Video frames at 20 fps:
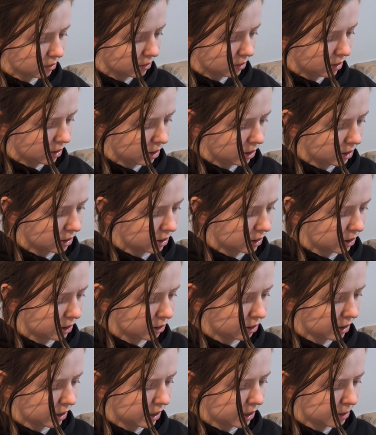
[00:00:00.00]
yeah,
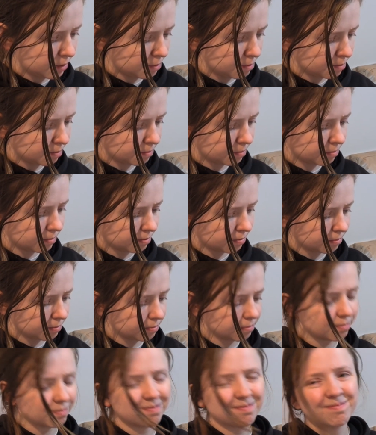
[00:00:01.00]
here I am
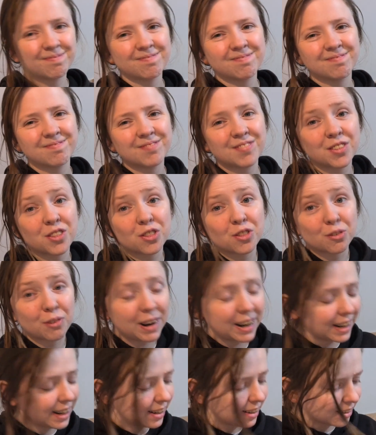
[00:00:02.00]

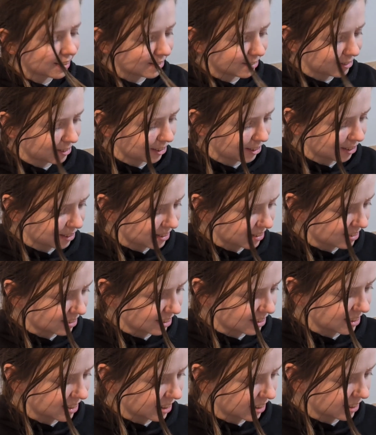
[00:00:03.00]
threading for the rest of
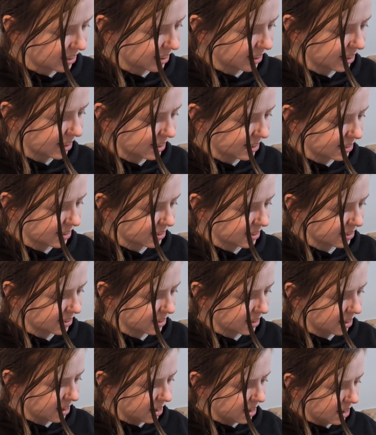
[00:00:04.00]
the night, I guess.
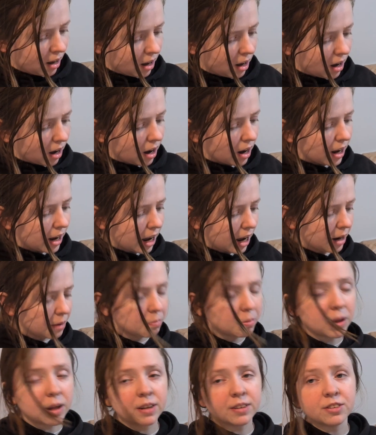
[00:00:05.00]
I had
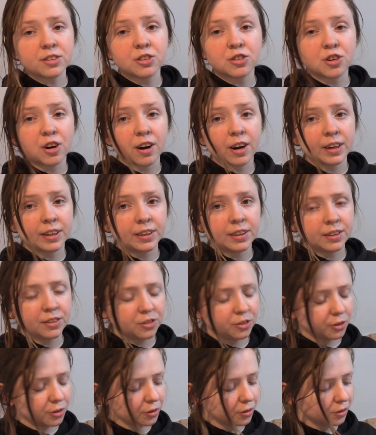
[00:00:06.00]
planned to try and
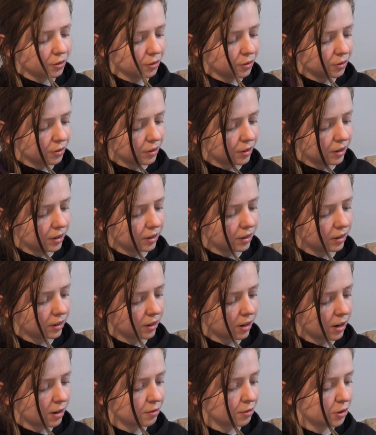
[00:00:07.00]
do
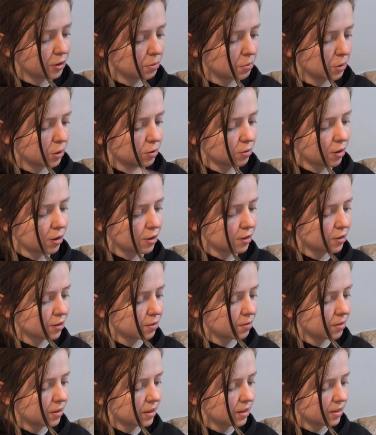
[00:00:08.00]
a few more rows
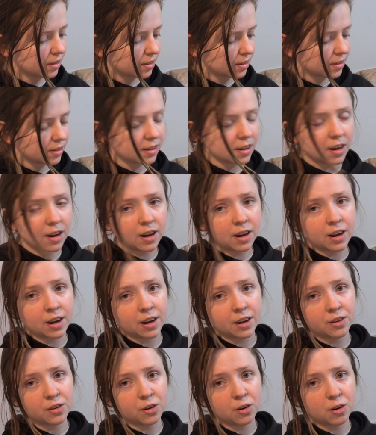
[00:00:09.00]
of this
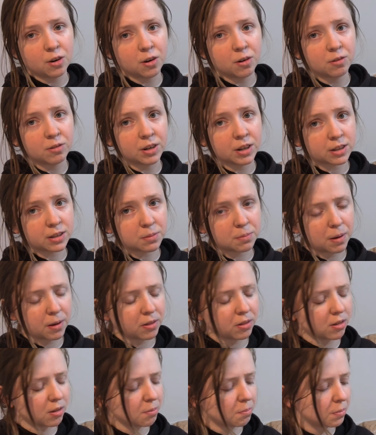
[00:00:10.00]
ahead of next
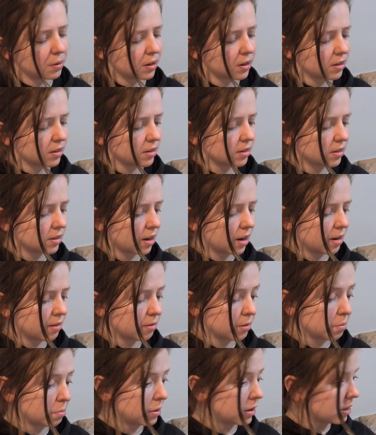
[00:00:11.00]
month because I have
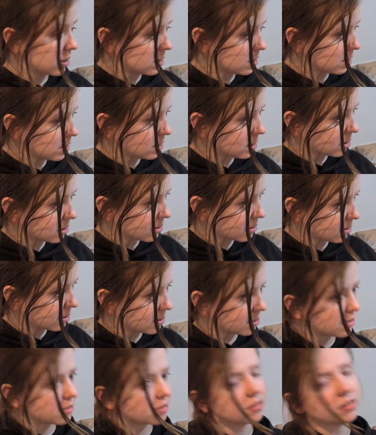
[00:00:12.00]
a
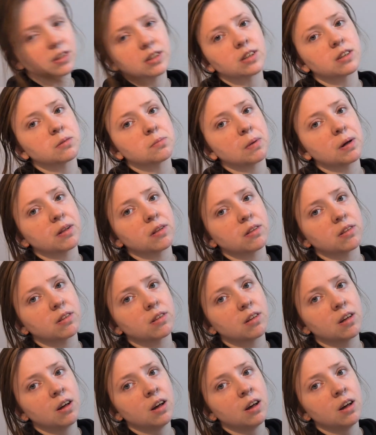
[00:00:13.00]
plan for next month